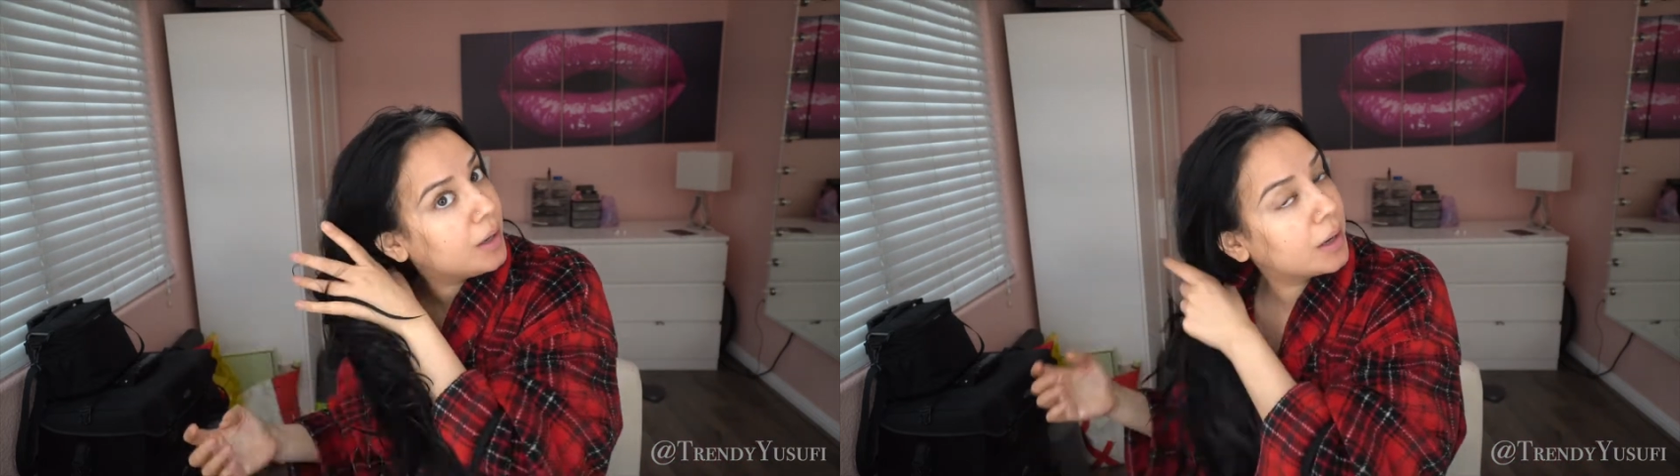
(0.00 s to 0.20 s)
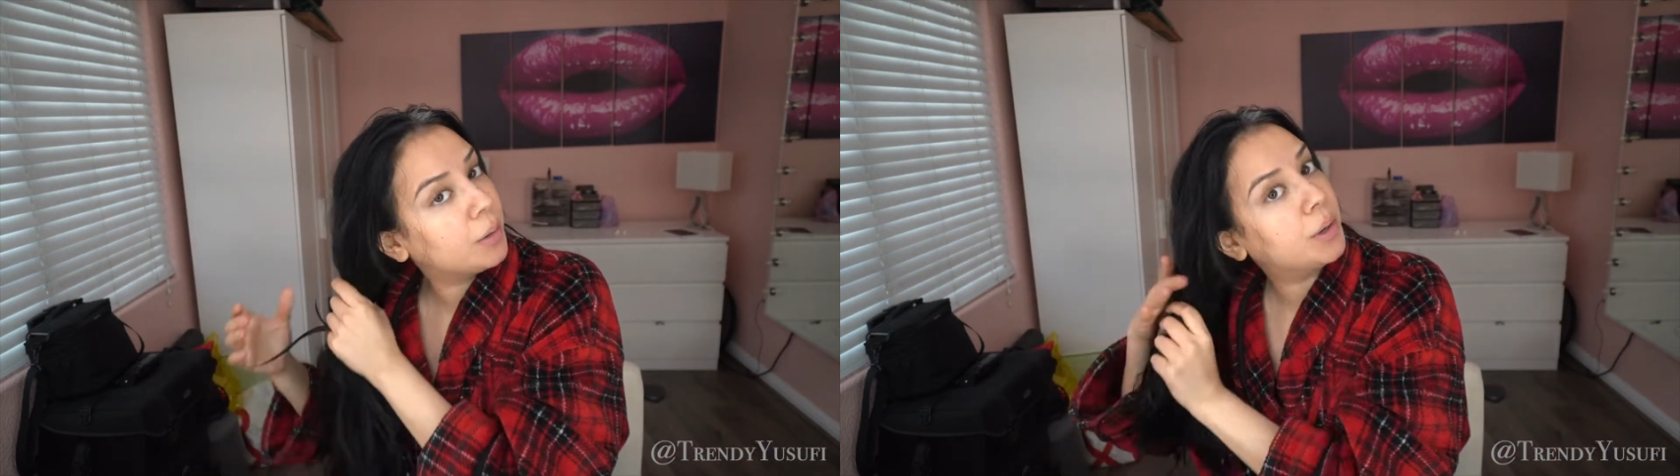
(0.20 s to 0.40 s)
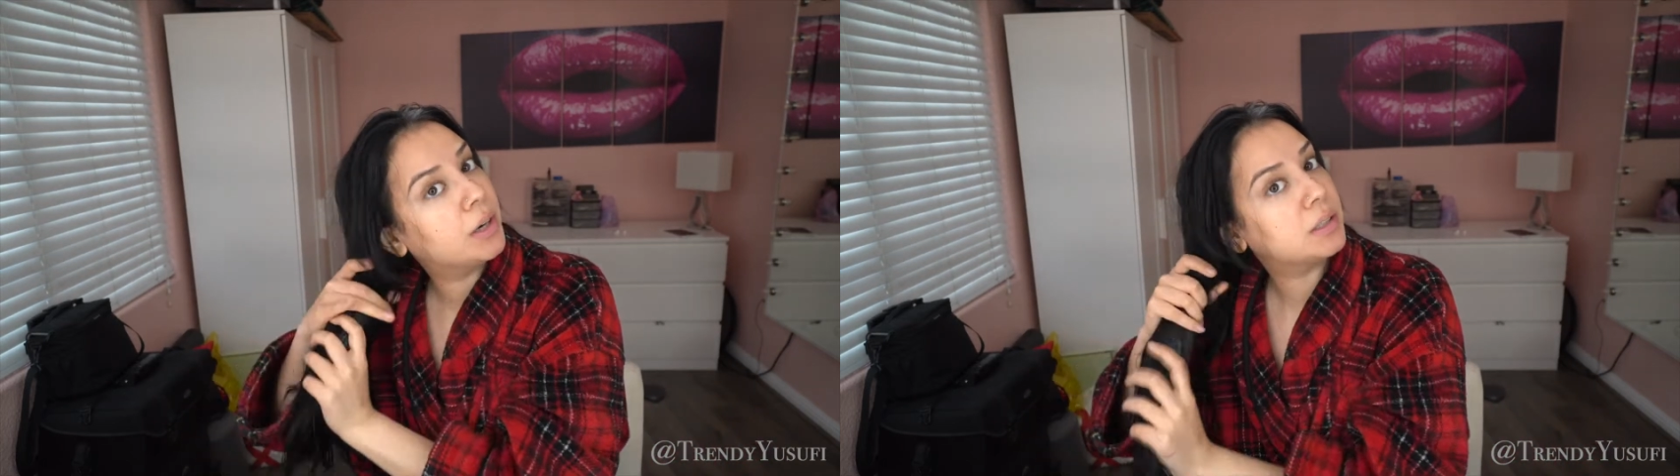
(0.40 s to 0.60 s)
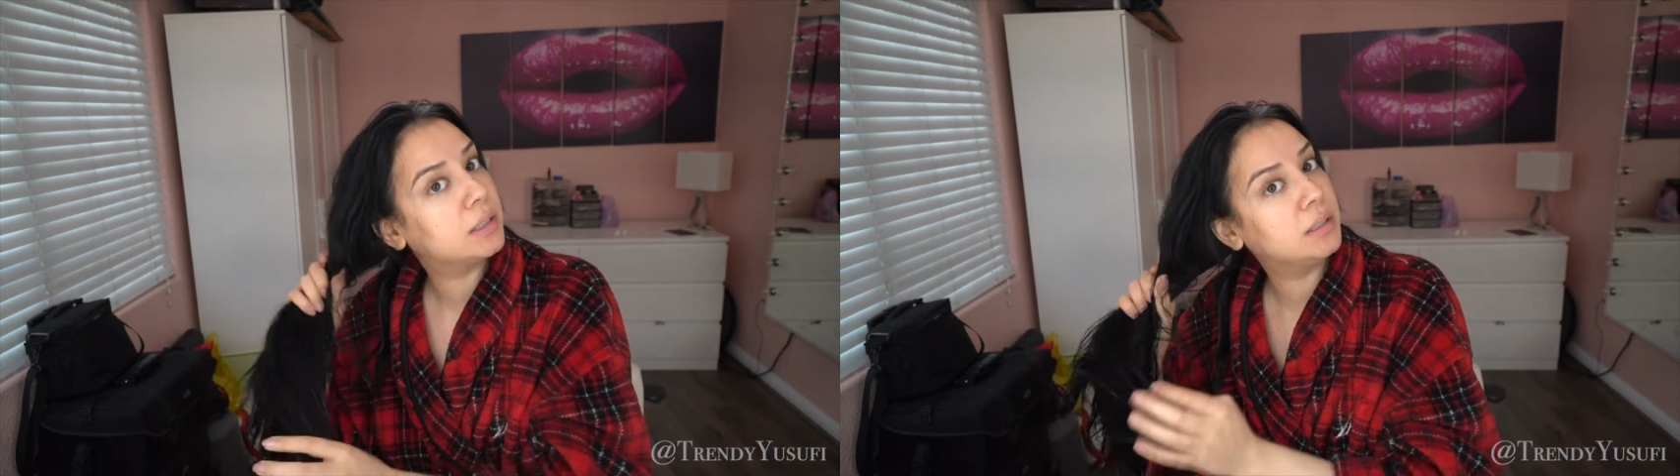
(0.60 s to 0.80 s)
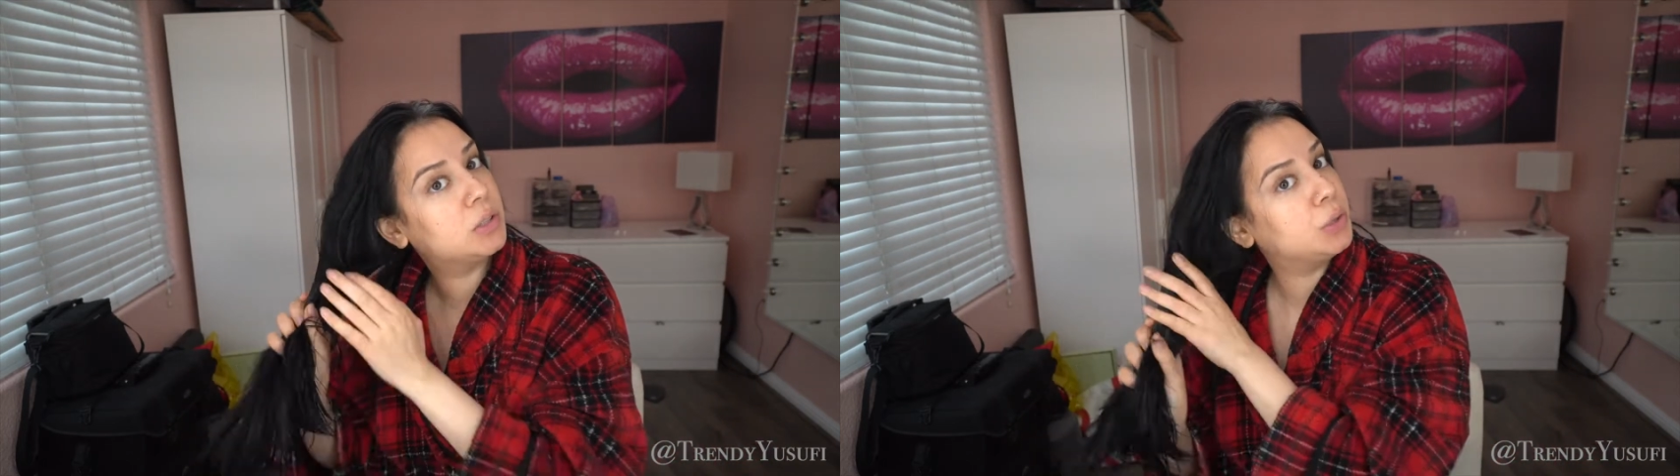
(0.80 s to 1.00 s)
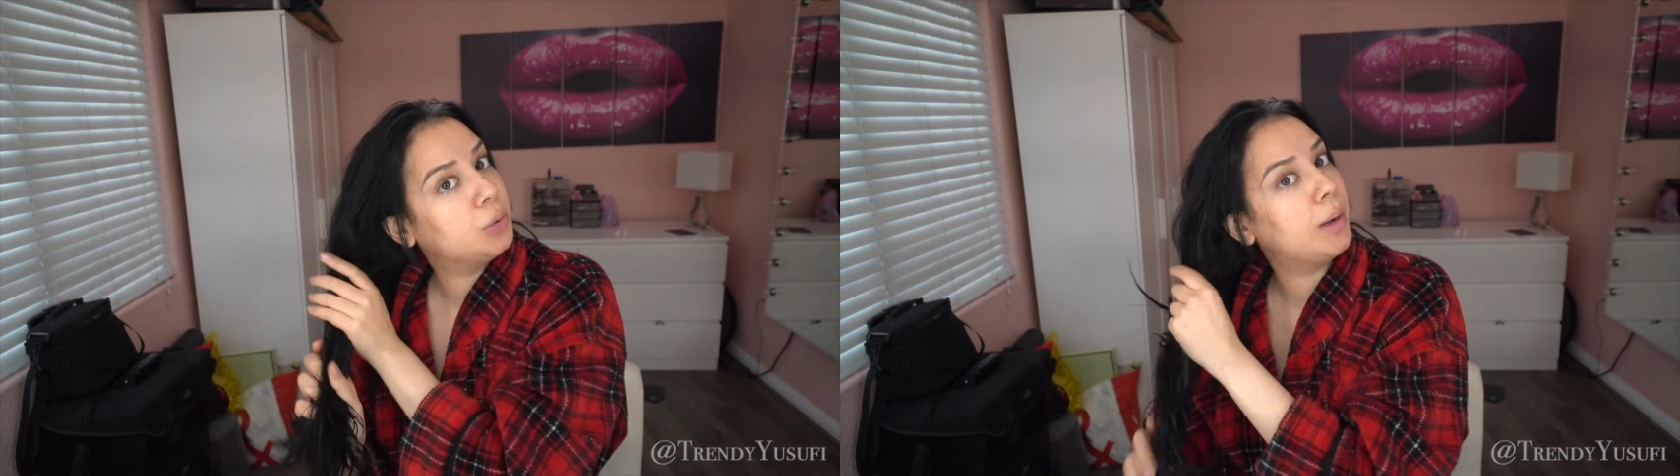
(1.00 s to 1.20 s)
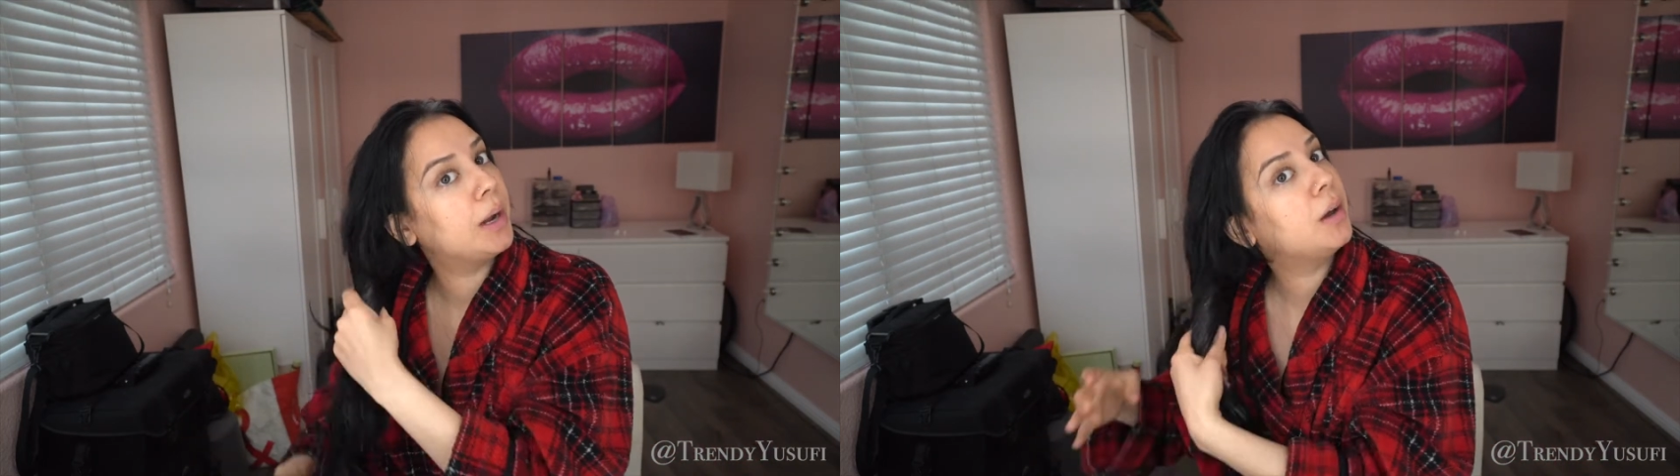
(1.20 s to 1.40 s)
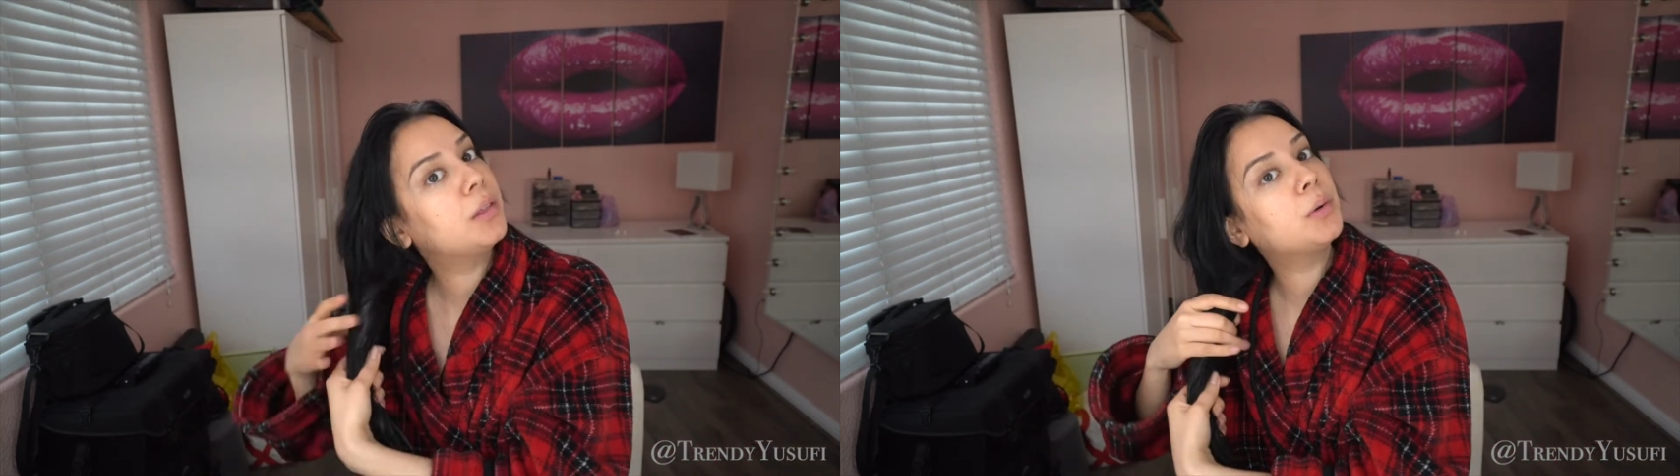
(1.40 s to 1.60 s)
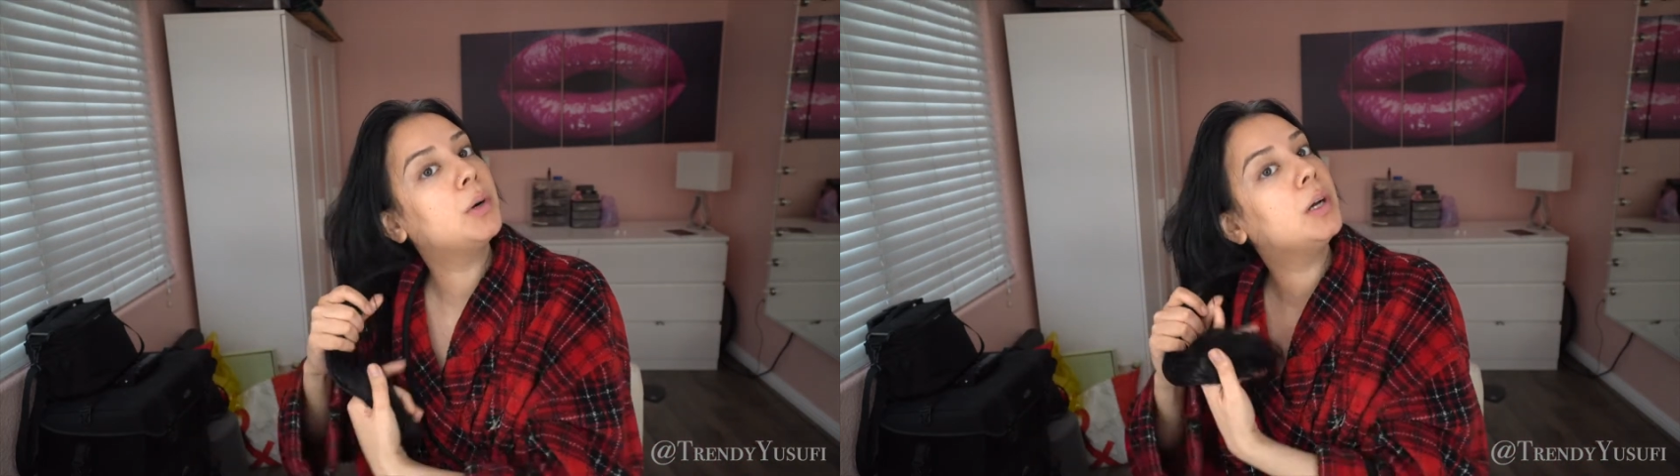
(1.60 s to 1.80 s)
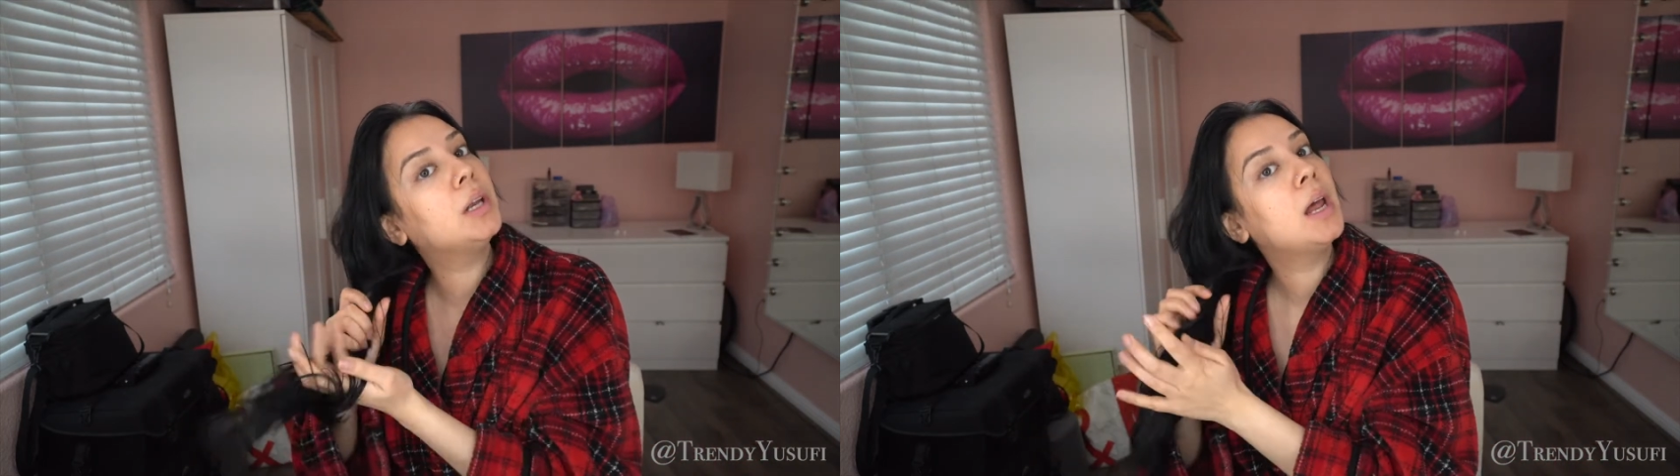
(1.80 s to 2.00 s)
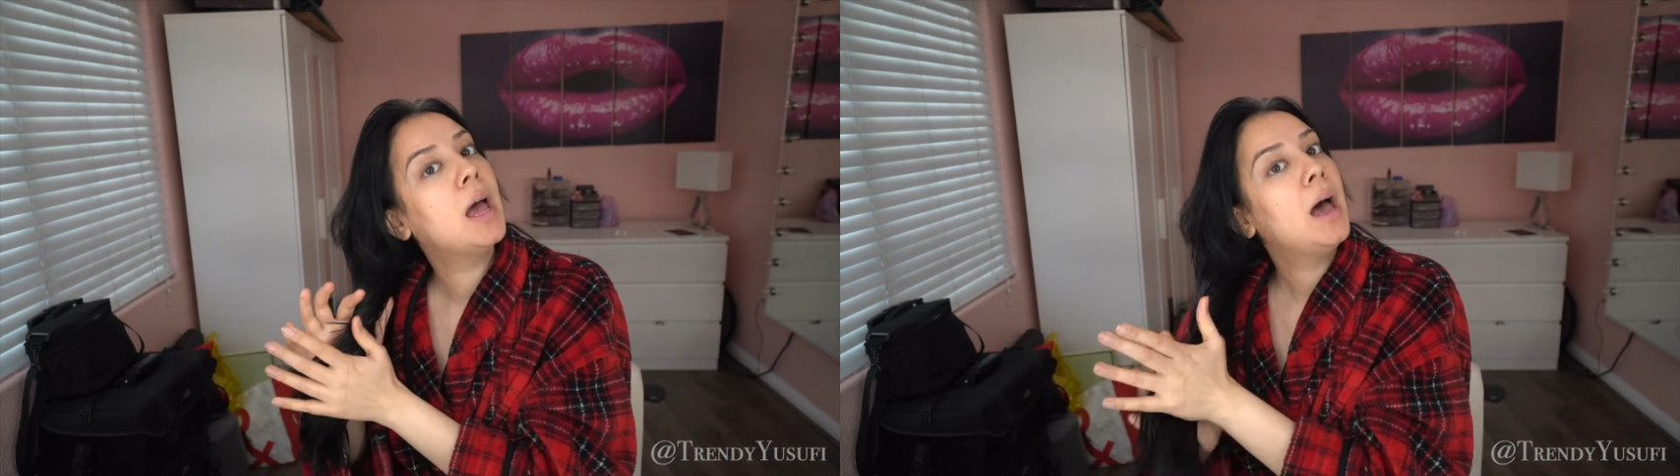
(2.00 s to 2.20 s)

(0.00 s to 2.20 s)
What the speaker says: in comparison to my other one.